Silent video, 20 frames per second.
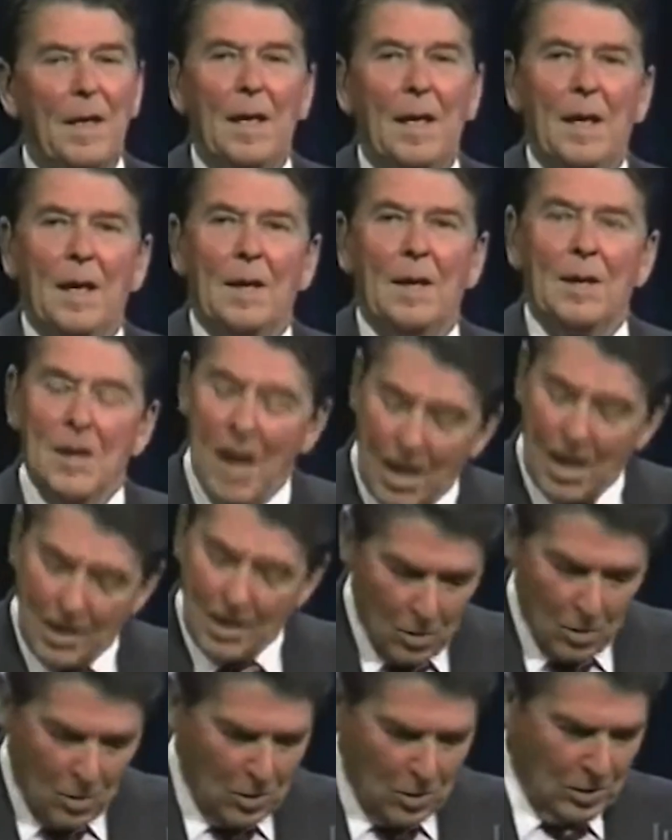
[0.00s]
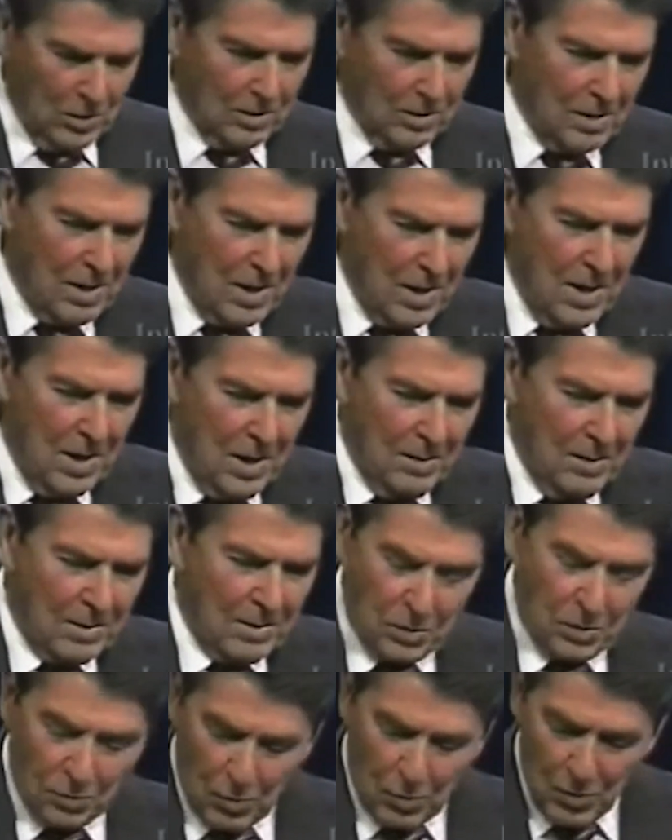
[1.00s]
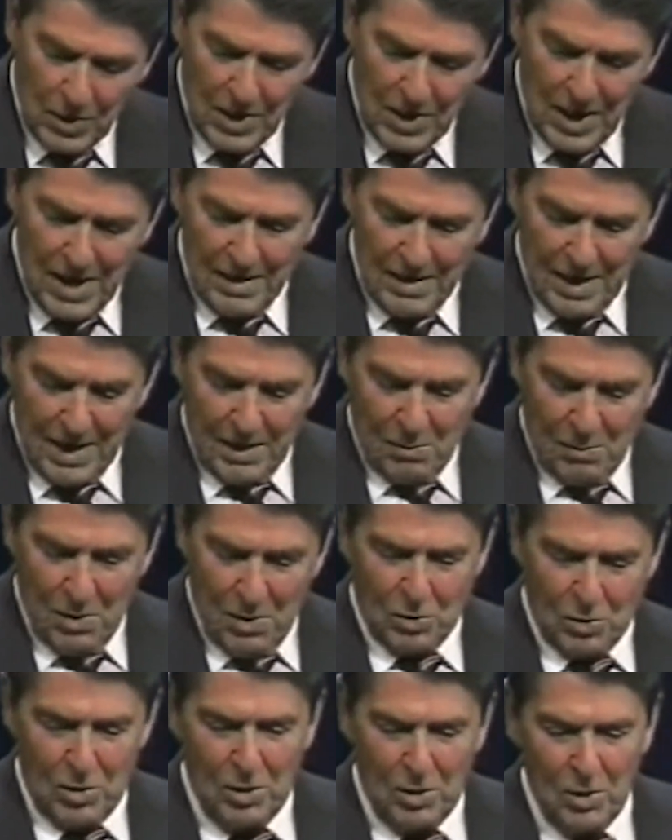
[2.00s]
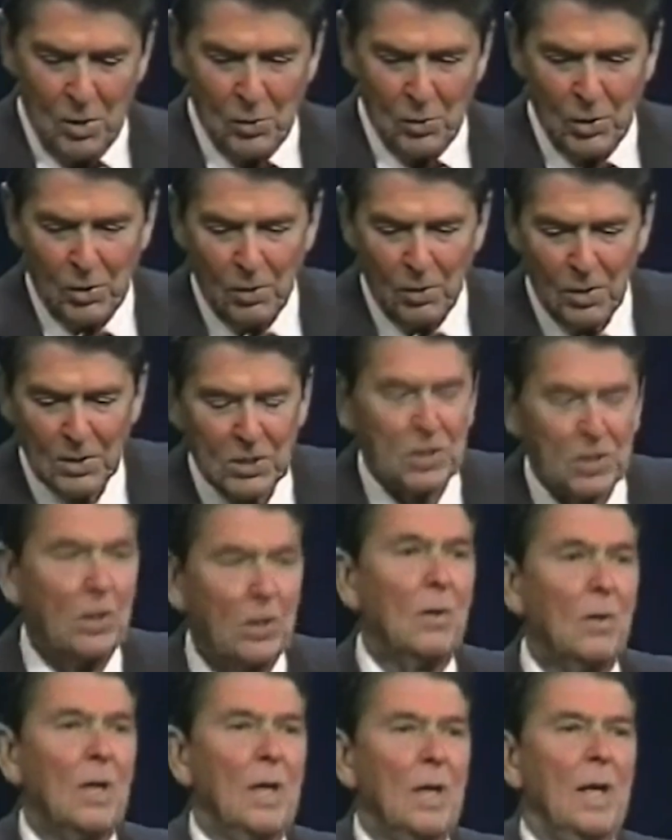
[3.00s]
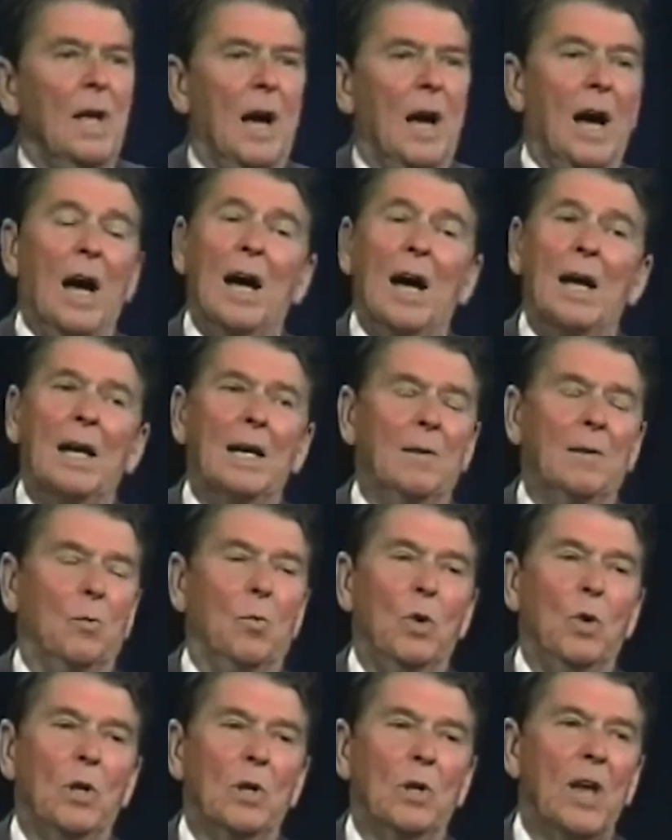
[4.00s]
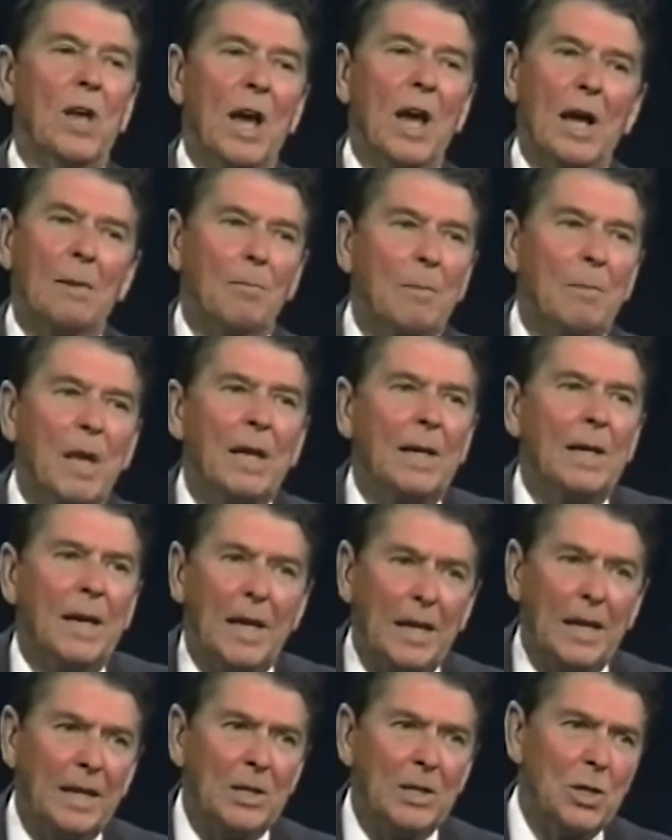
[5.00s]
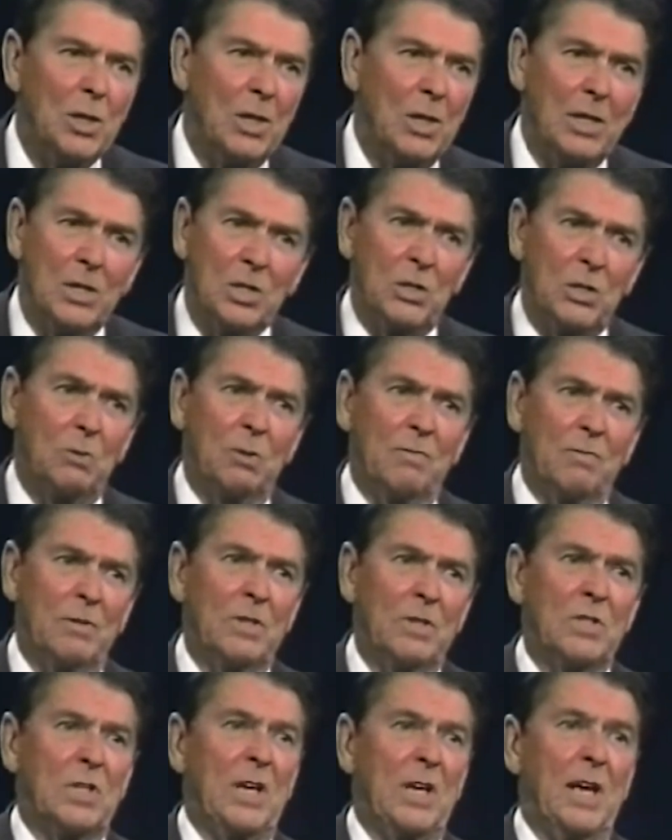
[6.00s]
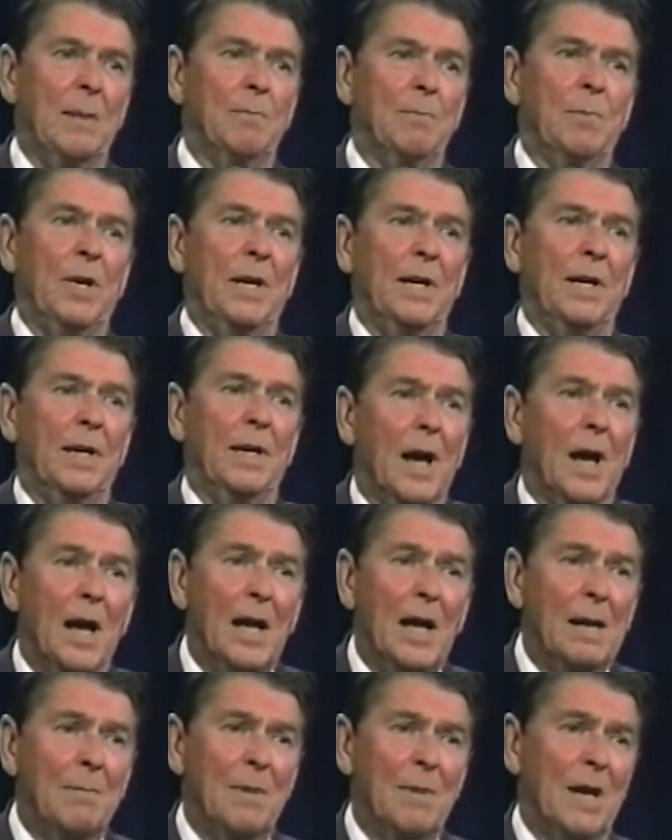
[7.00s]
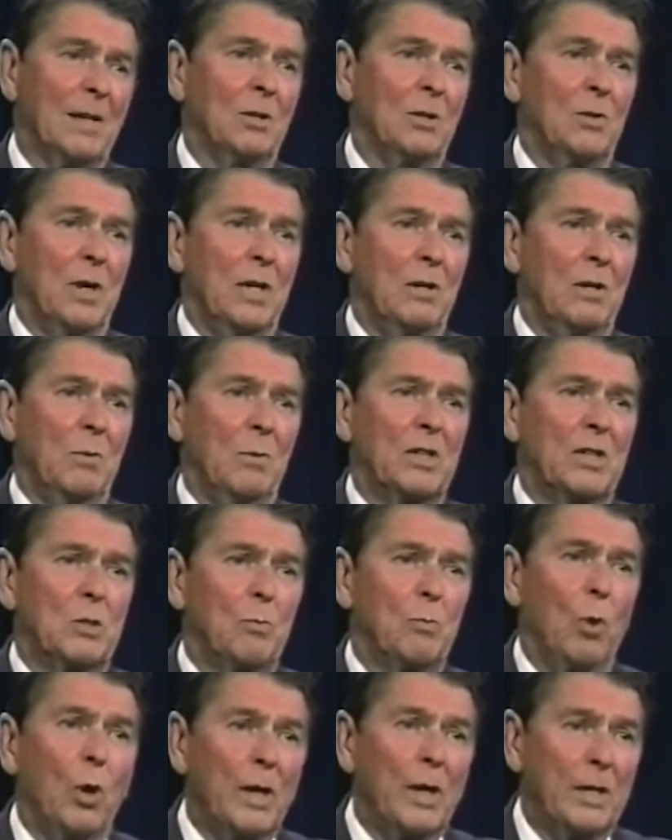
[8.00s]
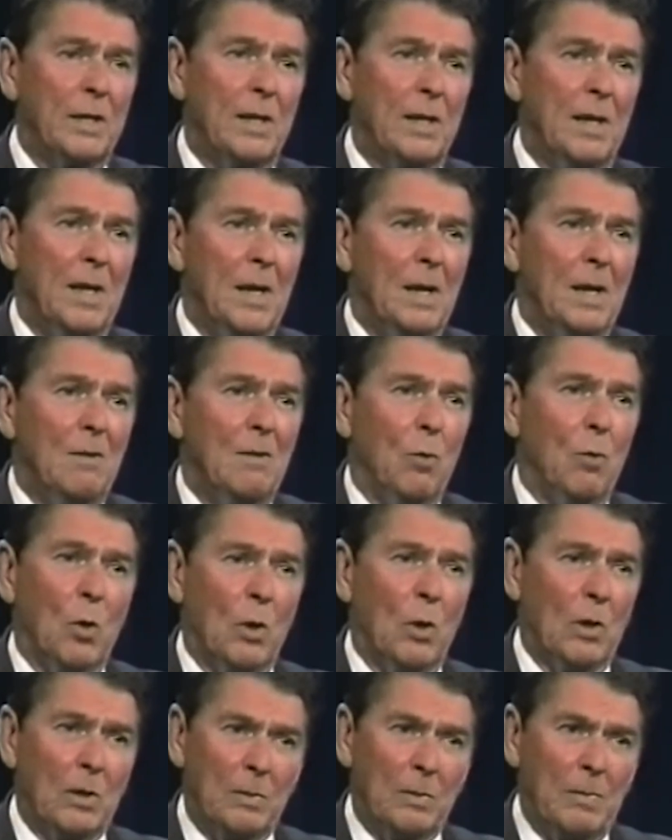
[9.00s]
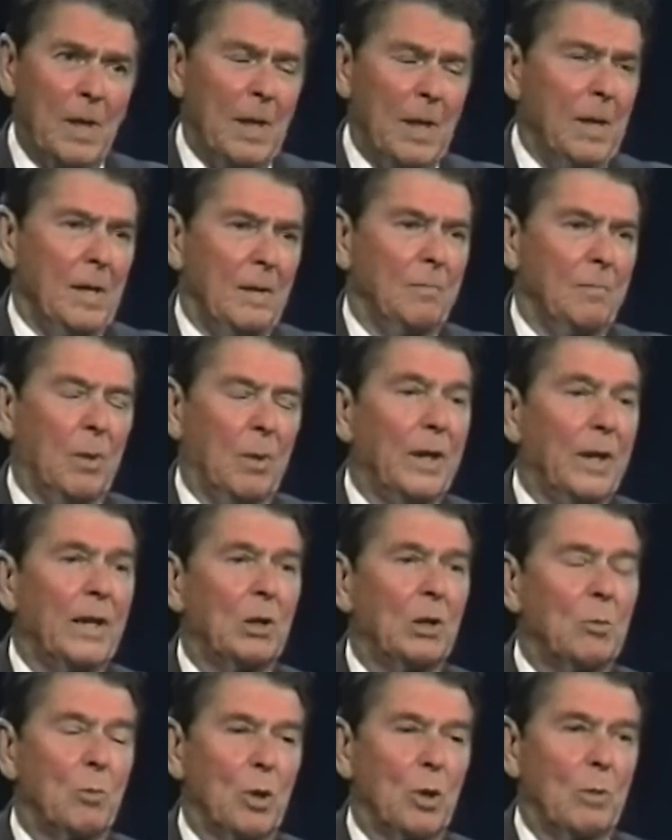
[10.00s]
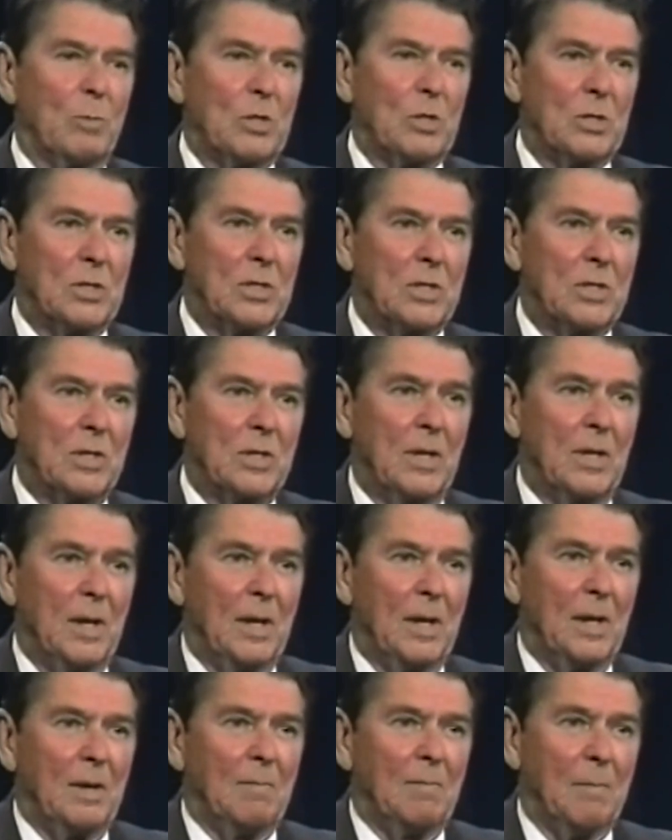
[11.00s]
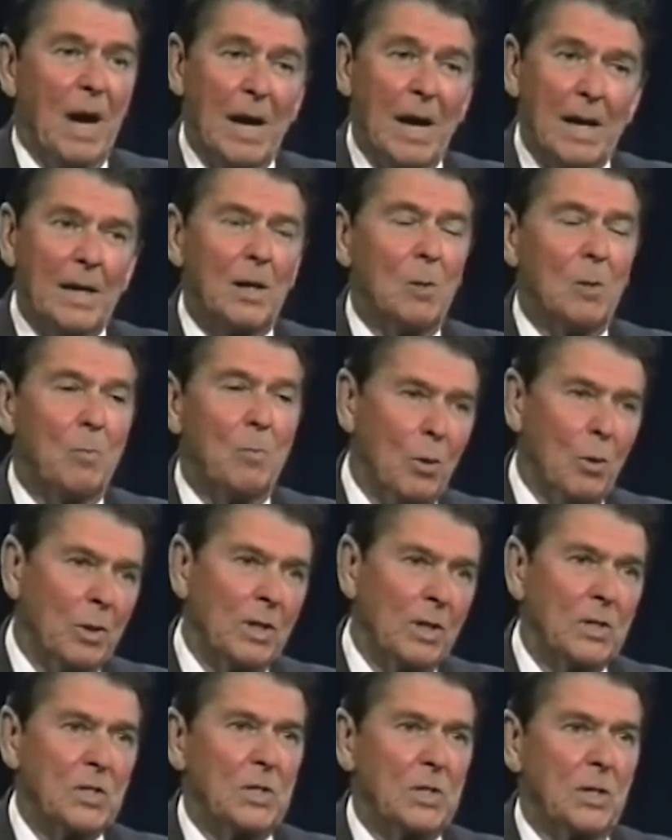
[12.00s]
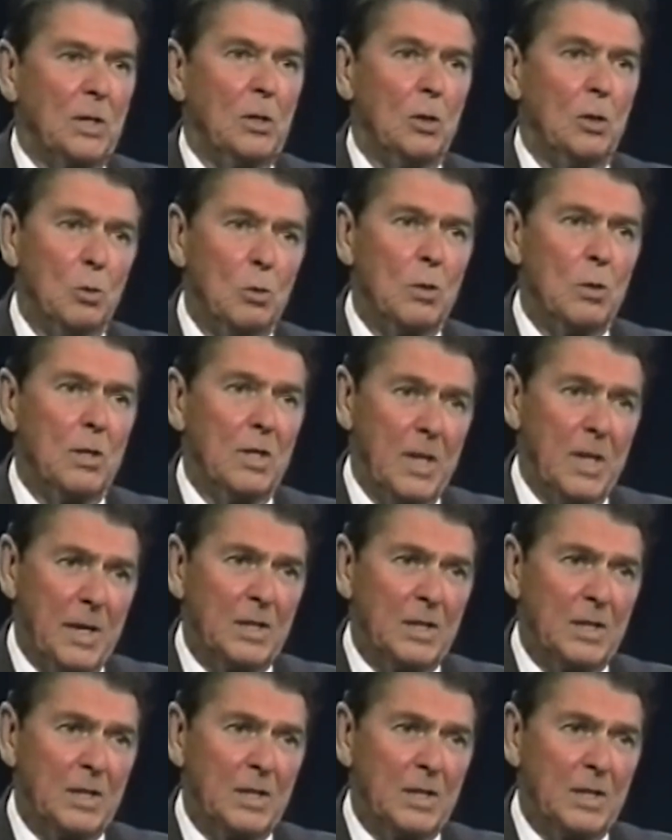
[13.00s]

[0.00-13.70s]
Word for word: Ronald Reagan famously put questions about his age to bed with this quip I will not make age an issue of this campaign. I am not going to exploit, for political purposes, my opponent's youth and